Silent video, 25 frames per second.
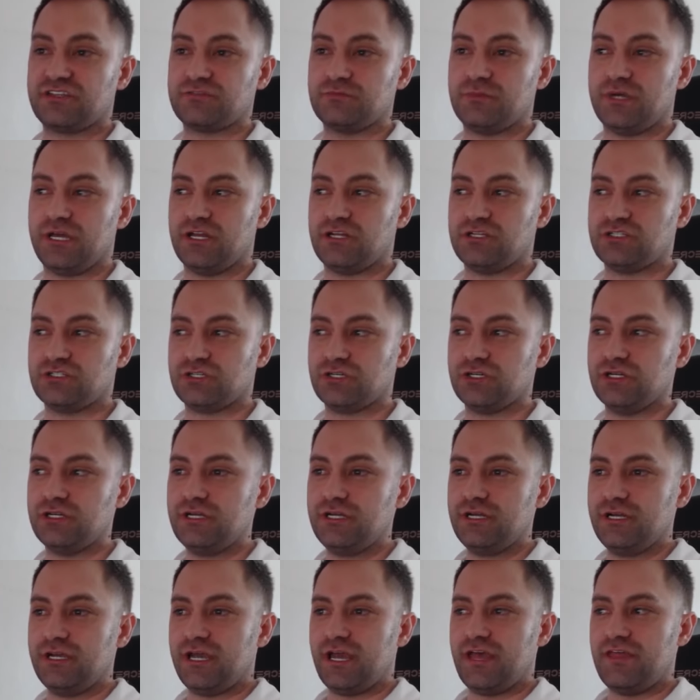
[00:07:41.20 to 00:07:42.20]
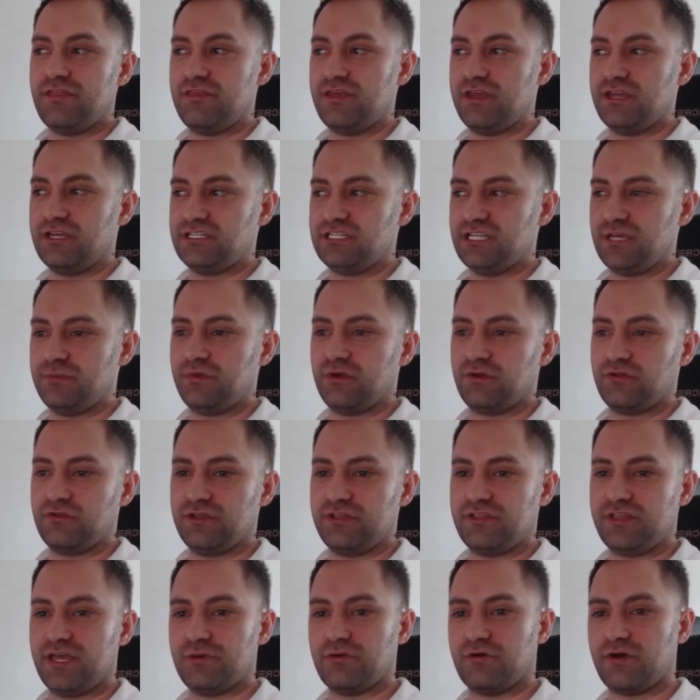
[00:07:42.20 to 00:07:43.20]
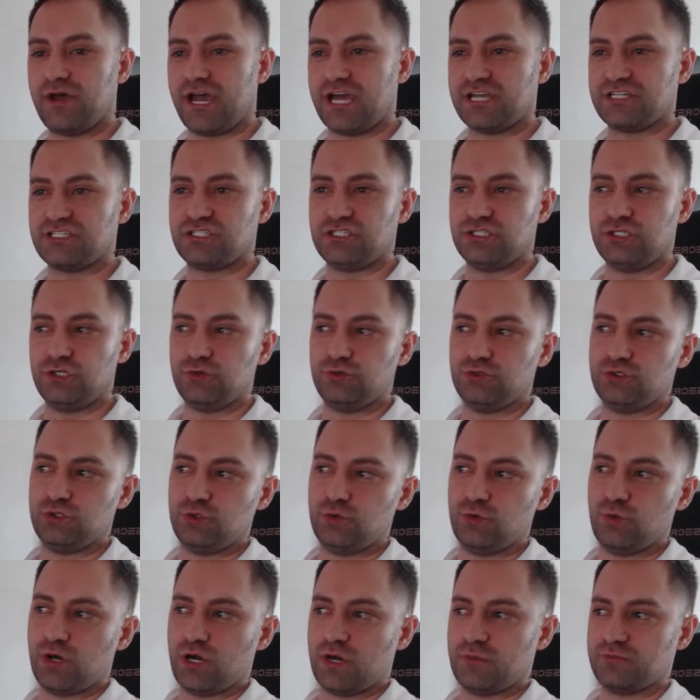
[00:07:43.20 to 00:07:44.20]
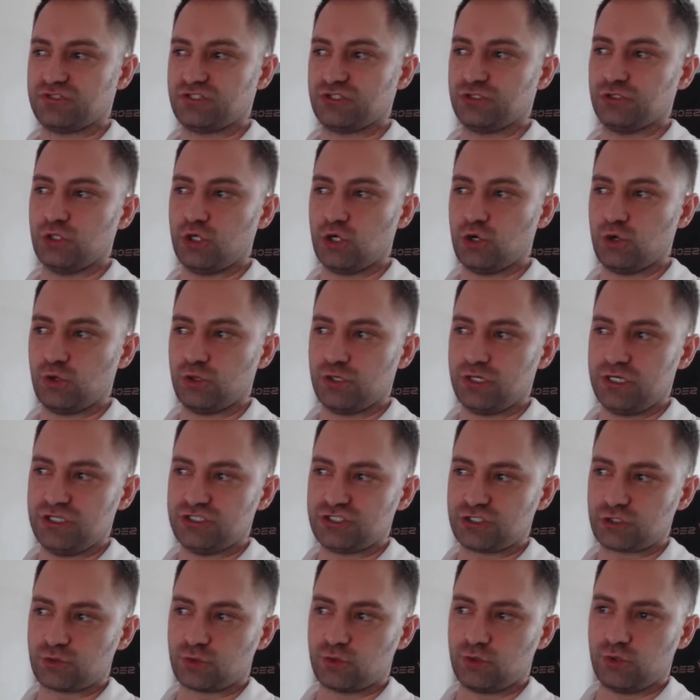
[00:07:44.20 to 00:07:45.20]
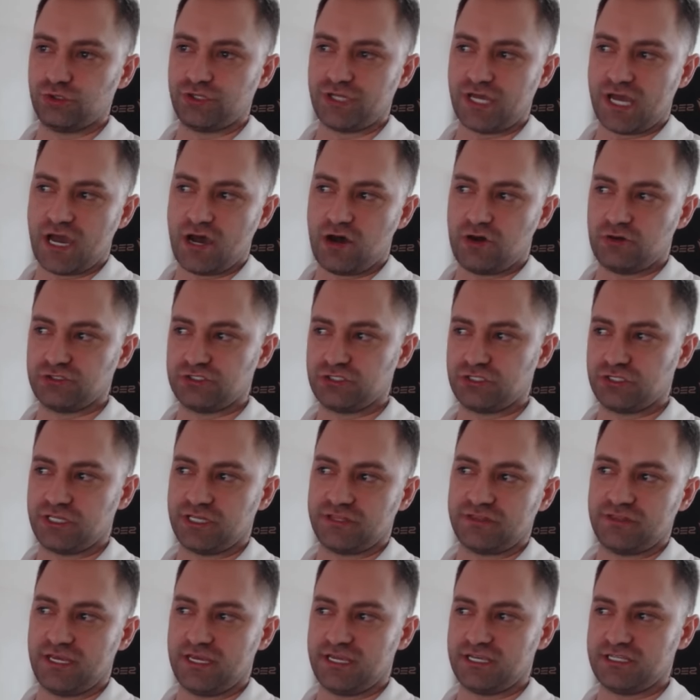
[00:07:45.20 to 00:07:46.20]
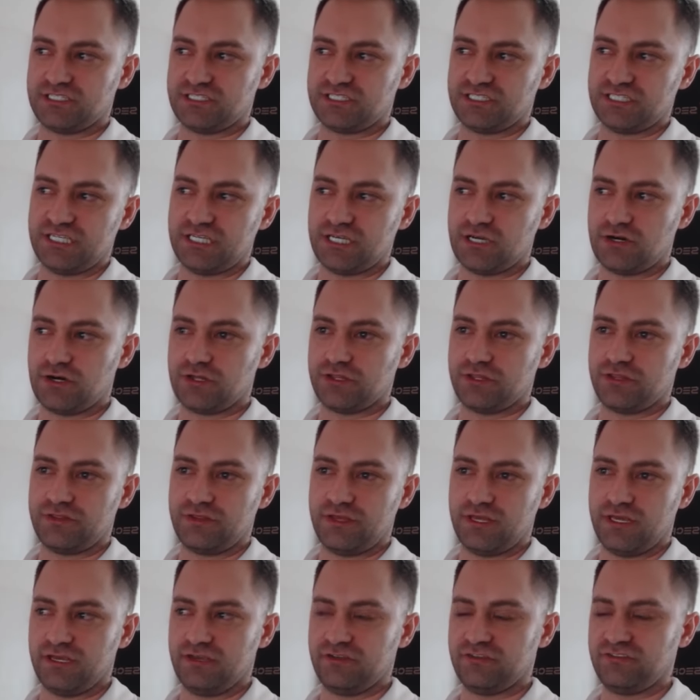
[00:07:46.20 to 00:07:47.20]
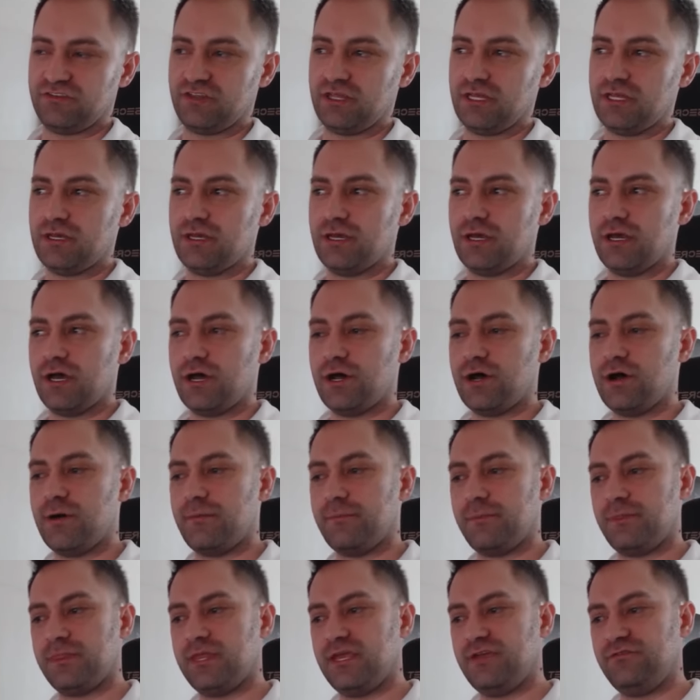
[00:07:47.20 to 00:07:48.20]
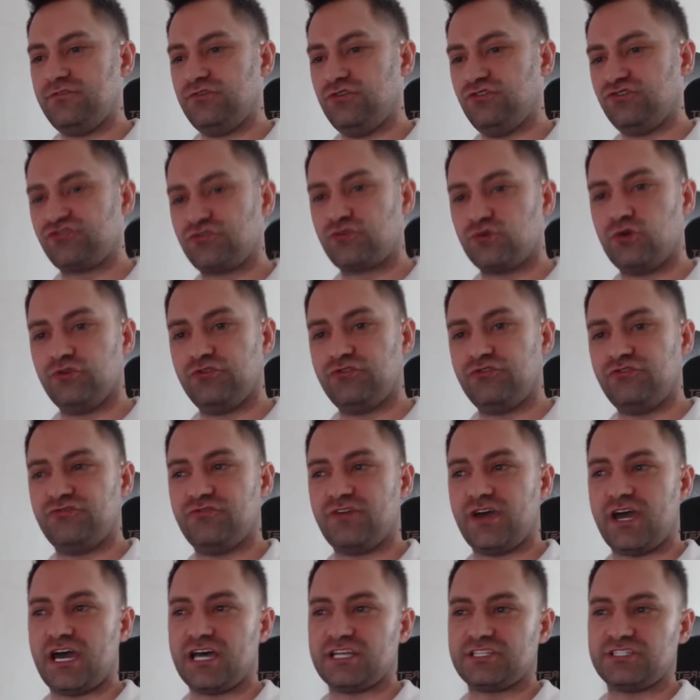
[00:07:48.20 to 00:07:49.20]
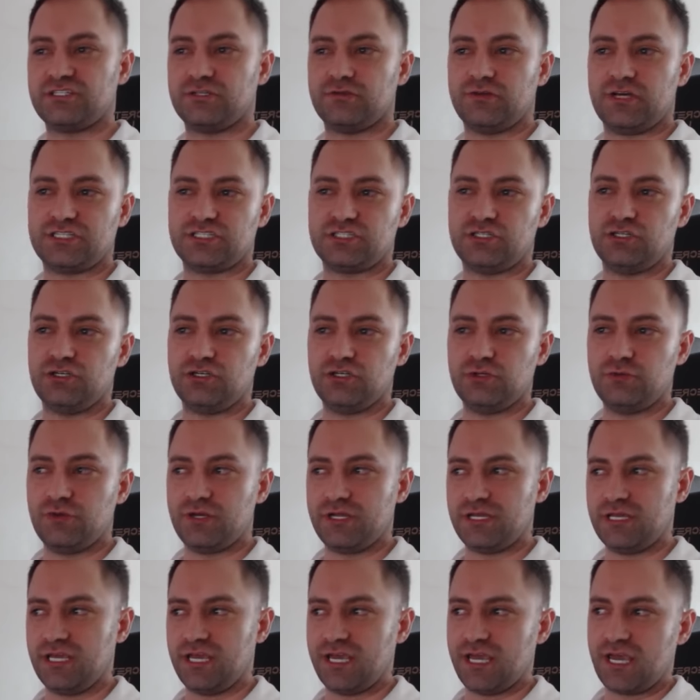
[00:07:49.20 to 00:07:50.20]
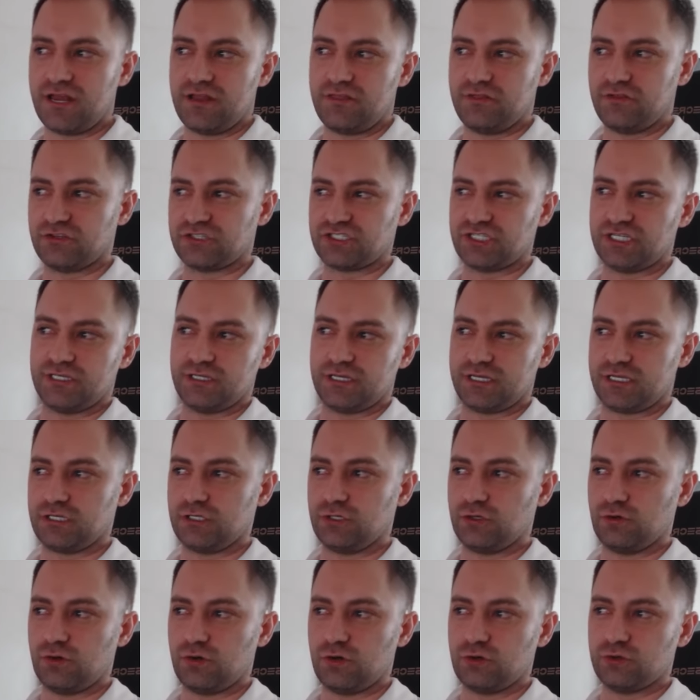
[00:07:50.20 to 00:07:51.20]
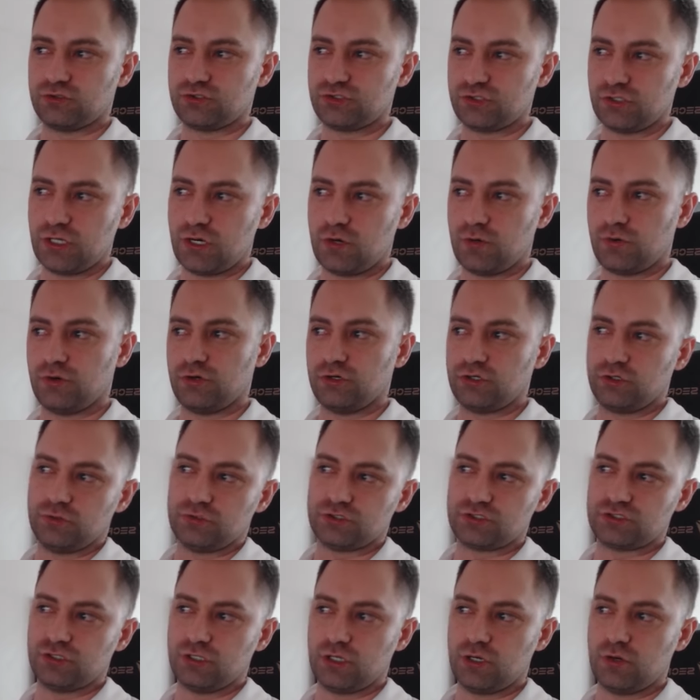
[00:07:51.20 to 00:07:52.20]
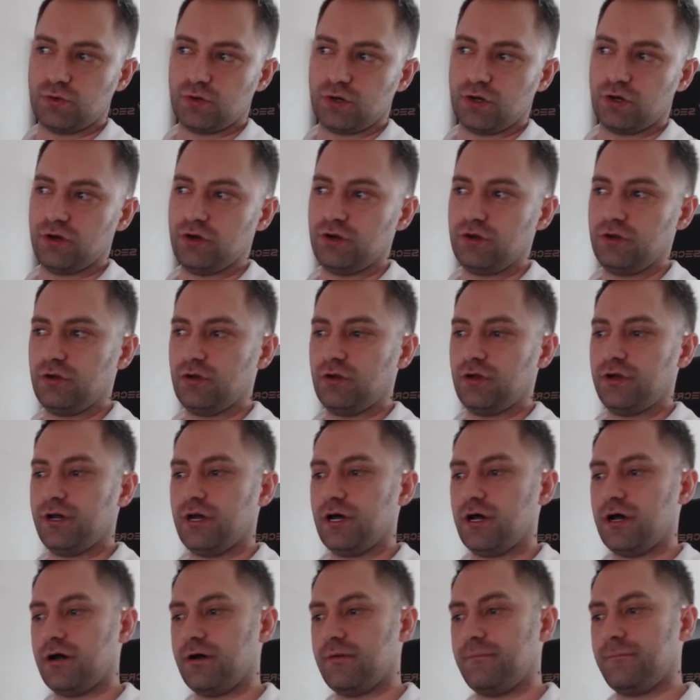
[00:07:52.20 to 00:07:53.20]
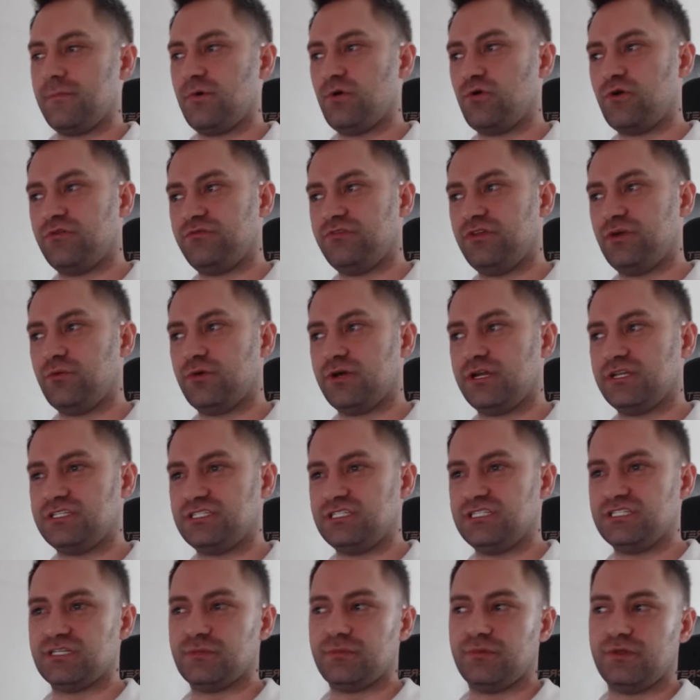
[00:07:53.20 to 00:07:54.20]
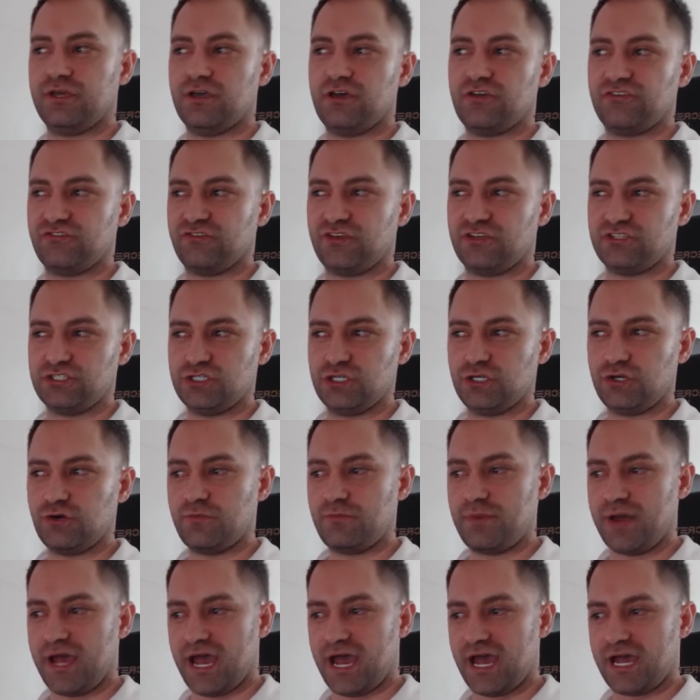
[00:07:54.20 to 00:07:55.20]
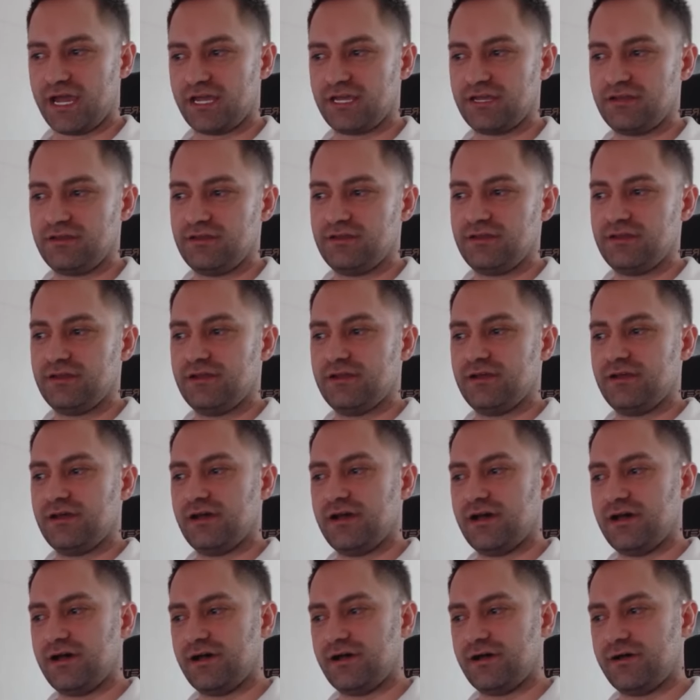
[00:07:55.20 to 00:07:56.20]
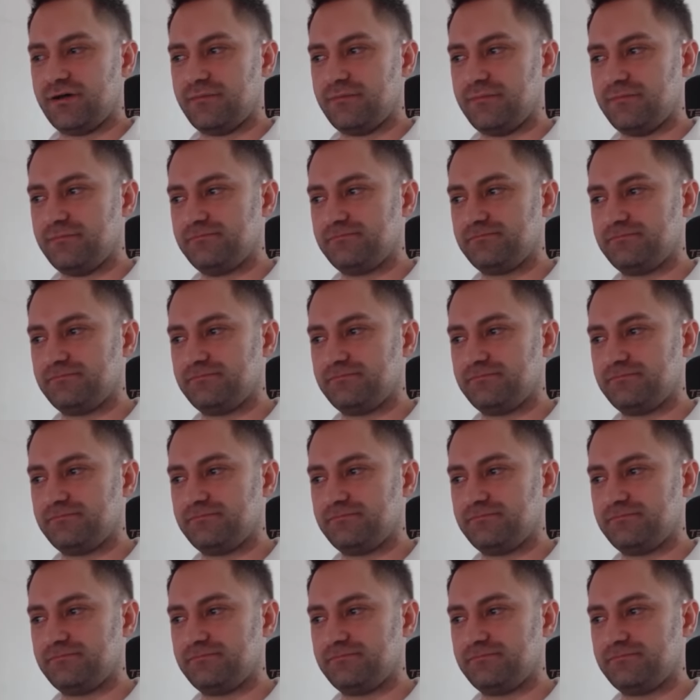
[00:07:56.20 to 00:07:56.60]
manager, and then typically they will ask you to um, slowly scroll down so that they can see all the things. Um, if you scroll too fast, they'll ask you to do it again, and they'll say like you know oh slower, do it slower, um, or if they want to see something else, they'll ask you to go back. Um,